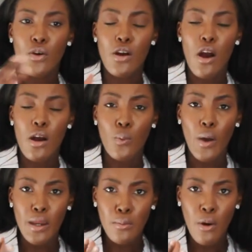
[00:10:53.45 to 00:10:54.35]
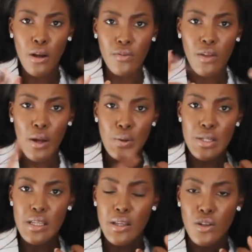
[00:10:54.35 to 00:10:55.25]
for our wedding party
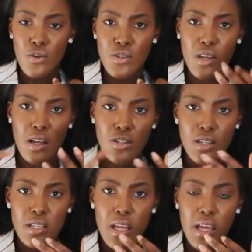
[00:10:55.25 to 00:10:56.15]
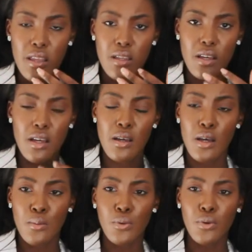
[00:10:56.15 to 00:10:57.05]
flowers, like the corsages and the